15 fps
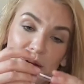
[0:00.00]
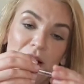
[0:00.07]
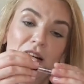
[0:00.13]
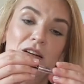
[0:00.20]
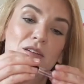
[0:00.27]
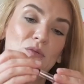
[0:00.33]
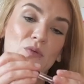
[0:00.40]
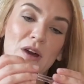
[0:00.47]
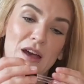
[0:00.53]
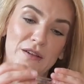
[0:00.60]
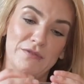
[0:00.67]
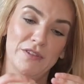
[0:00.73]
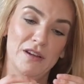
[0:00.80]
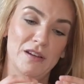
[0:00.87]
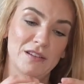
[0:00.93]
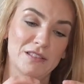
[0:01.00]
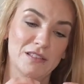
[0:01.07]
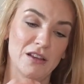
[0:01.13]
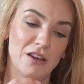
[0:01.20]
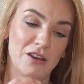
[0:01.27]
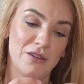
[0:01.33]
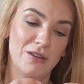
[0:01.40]
but whatever.
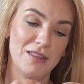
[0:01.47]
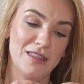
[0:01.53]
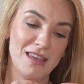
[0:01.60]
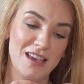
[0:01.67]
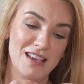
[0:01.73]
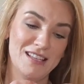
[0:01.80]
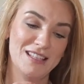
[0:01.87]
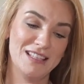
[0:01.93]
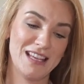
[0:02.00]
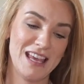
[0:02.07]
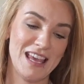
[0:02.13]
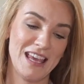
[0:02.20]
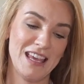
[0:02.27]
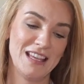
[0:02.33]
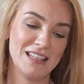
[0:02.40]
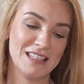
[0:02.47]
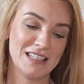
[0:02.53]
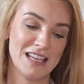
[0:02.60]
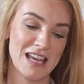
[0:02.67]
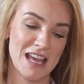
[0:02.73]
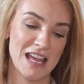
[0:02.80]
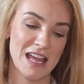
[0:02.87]
So this
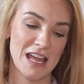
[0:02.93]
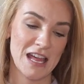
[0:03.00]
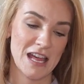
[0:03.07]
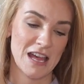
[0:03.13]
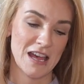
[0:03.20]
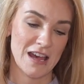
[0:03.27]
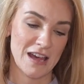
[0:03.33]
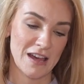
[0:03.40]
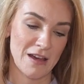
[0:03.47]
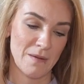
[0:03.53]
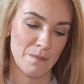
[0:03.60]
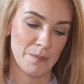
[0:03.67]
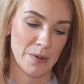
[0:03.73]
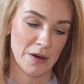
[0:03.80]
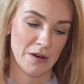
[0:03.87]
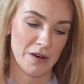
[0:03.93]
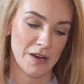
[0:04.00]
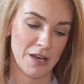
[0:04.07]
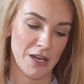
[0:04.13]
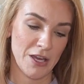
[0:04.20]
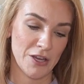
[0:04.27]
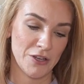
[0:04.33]
is
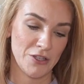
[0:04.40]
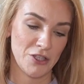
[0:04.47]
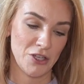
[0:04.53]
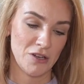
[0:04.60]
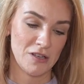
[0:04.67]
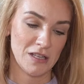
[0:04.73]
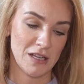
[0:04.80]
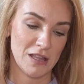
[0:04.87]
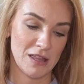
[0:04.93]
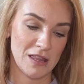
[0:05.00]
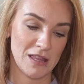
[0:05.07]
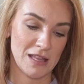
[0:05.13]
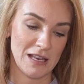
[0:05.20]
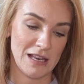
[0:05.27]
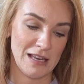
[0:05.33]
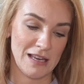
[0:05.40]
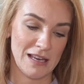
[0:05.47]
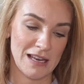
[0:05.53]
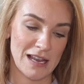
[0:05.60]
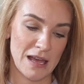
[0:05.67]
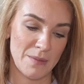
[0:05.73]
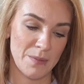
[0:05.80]
by Judith
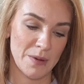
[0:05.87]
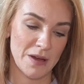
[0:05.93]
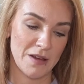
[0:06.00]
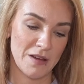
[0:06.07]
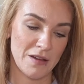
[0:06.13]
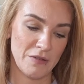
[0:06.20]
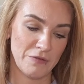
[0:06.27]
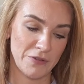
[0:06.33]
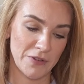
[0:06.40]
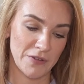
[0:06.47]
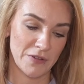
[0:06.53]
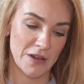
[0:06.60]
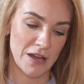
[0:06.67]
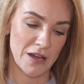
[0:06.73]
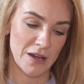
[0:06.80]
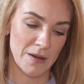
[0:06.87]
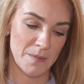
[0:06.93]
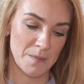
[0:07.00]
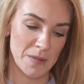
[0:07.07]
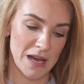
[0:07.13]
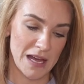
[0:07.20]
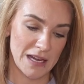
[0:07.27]
Leber,
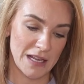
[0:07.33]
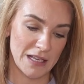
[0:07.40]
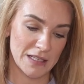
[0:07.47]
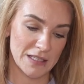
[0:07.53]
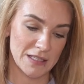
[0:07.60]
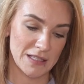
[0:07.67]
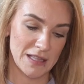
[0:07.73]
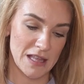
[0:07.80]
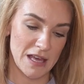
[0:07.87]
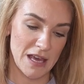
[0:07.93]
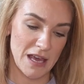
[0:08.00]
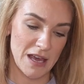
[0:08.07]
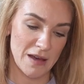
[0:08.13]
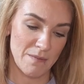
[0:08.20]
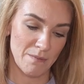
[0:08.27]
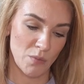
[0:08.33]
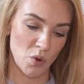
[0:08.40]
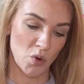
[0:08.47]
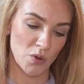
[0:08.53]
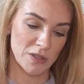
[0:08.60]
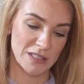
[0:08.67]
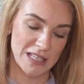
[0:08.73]
and it's the
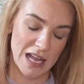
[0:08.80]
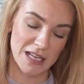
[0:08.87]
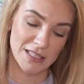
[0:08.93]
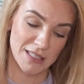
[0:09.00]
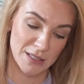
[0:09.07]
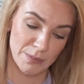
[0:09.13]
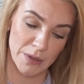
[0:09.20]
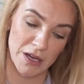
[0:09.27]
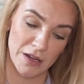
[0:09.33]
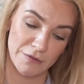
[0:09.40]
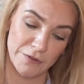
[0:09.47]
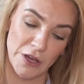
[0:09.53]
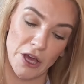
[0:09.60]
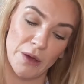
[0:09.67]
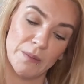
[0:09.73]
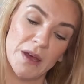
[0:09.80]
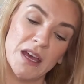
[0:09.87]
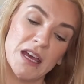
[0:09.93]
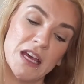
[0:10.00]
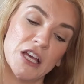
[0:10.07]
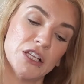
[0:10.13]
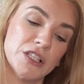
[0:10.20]
More Zest perfume.
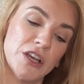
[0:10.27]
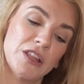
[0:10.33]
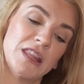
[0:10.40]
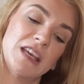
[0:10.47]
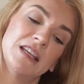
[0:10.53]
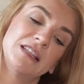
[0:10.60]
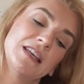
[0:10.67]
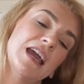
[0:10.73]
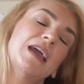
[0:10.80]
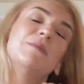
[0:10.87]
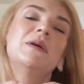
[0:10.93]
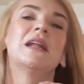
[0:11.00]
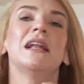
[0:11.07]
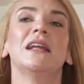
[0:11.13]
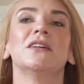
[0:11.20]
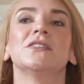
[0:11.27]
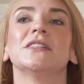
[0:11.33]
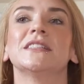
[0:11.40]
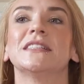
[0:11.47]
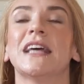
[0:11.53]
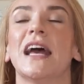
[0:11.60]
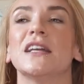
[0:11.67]
So this came in a little
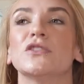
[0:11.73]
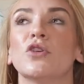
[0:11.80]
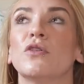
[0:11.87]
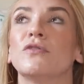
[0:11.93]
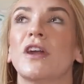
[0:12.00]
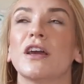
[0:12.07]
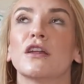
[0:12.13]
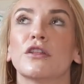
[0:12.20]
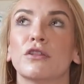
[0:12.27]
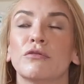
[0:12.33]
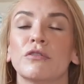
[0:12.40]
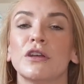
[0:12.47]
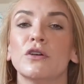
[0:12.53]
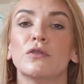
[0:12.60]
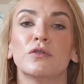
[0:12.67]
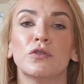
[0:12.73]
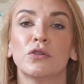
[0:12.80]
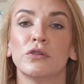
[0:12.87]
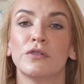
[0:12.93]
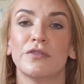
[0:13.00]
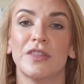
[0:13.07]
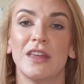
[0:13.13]
set of like 3 or
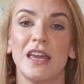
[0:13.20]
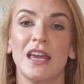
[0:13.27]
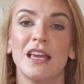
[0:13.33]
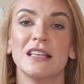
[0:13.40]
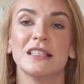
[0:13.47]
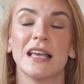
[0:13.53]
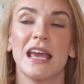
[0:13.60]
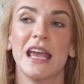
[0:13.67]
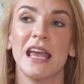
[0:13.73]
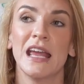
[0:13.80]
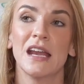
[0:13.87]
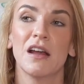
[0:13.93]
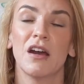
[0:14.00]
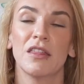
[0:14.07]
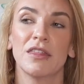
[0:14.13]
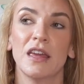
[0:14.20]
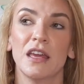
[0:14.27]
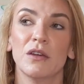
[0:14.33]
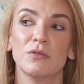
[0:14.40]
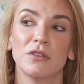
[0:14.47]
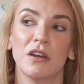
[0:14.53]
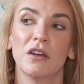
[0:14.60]
4 of these in, I think
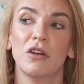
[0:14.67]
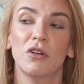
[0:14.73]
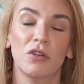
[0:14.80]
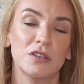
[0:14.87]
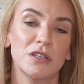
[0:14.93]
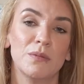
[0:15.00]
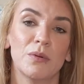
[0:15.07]
it was like a glossy